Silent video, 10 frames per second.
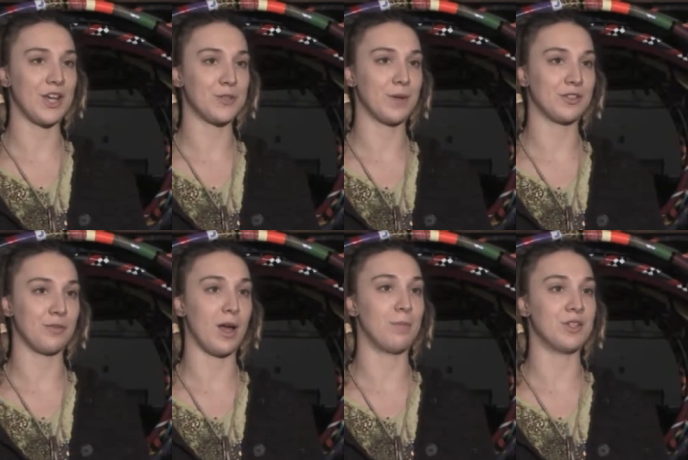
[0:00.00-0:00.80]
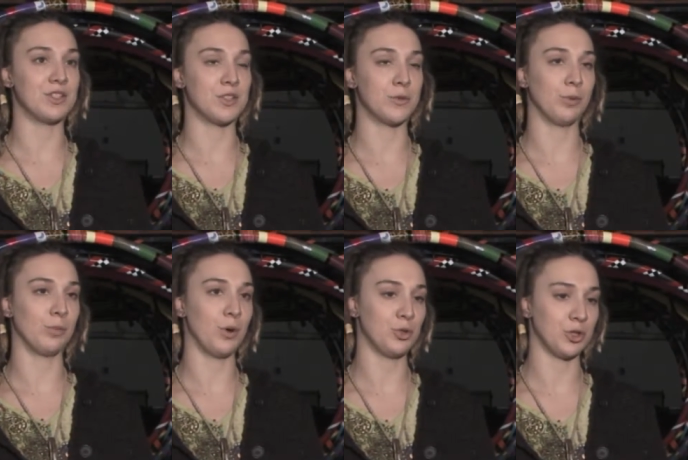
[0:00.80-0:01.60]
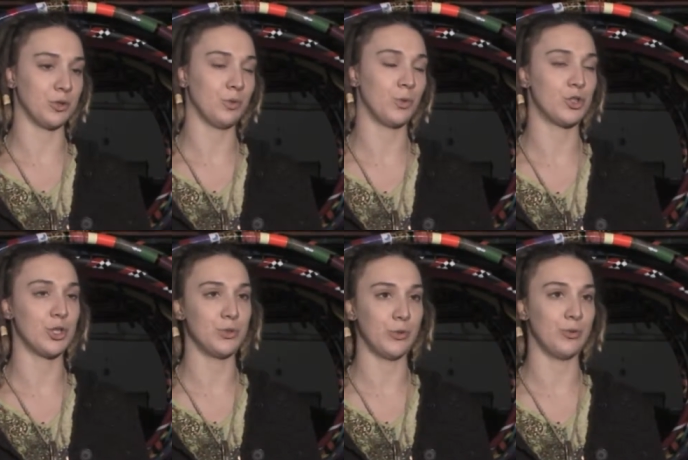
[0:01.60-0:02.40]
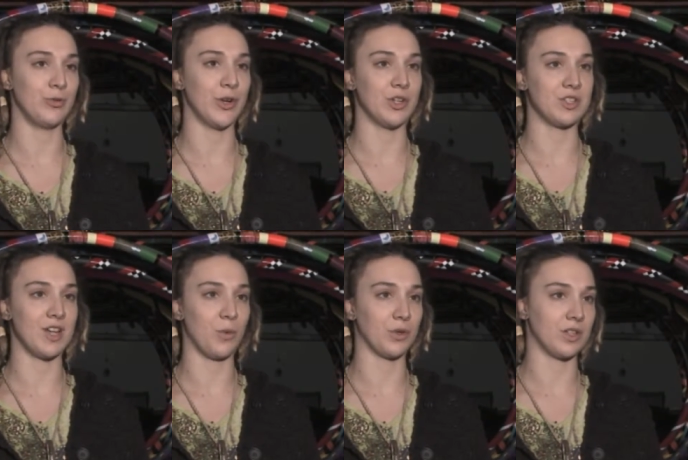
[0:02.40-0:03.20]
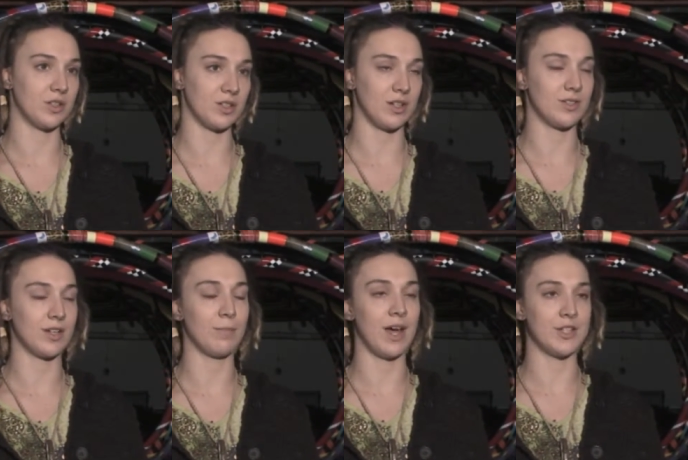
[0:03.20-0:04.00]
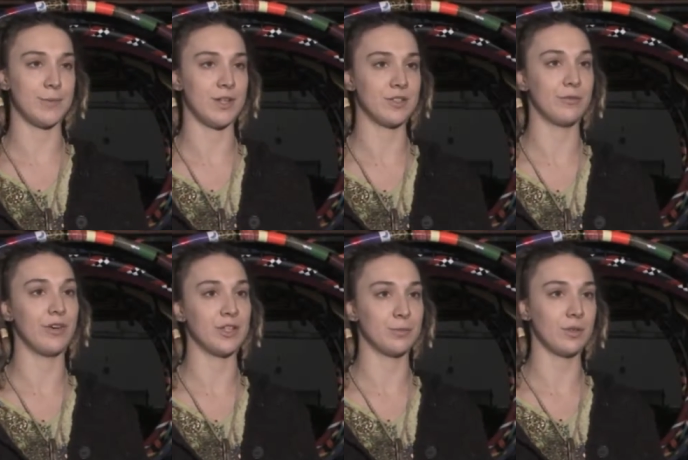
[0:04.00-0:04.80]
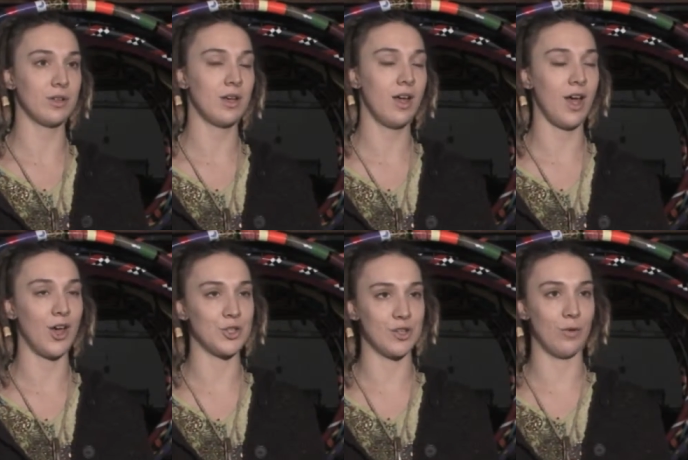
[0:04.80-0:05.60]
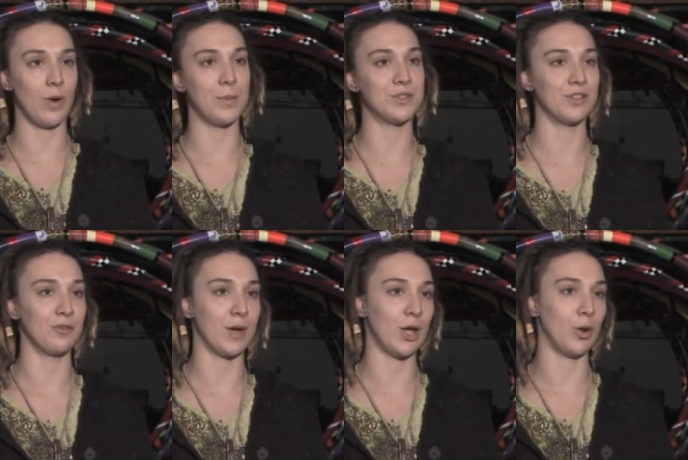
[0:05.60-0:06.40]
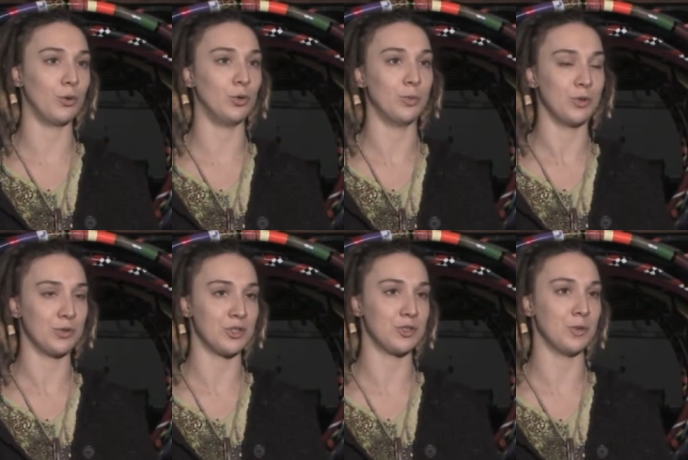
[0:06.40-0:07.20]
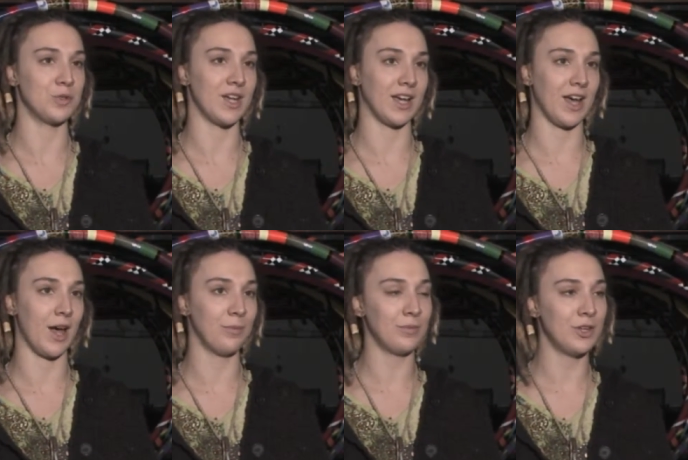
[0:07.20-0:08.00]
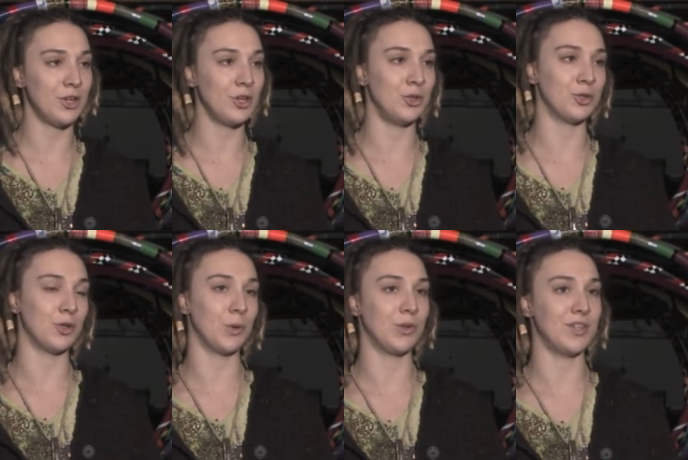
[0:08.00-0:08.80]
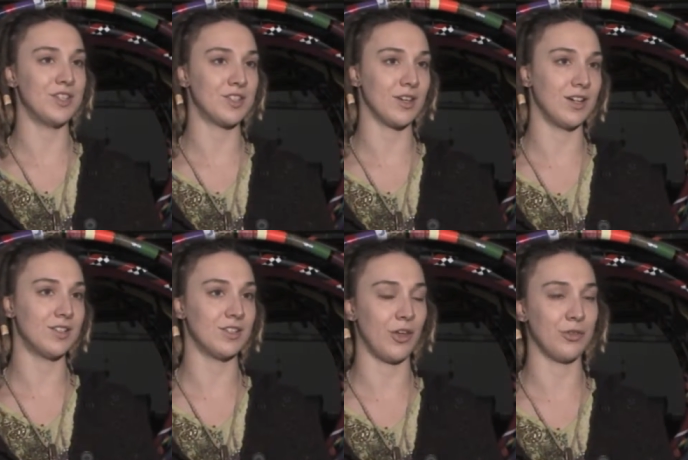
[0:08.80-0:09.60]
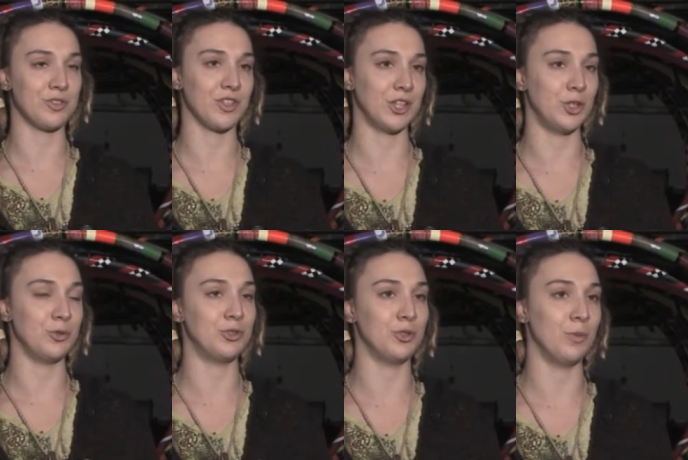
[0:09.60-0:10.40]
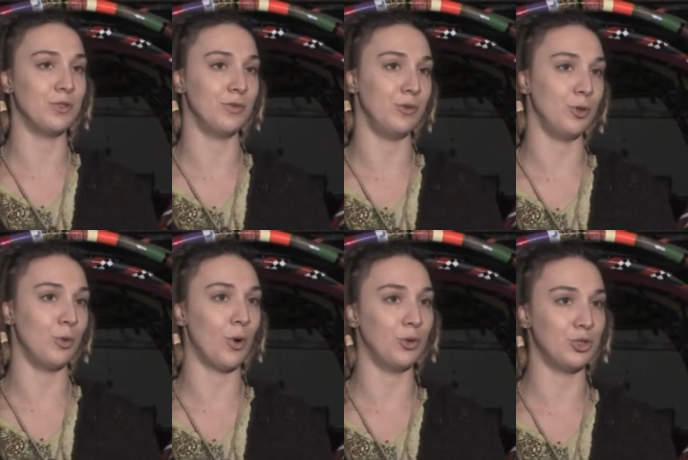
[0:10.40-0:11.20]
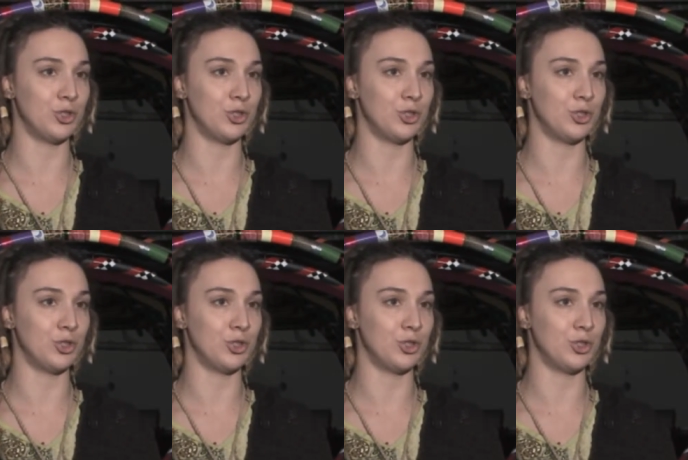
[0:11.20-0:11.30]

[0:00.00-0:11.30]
aspect of my business is promotion, which I do through various networking sites like MySpace and Facebook. I also have a website of my own, hoopnosishoops.com. You can go to these sites and others like YouTube to view old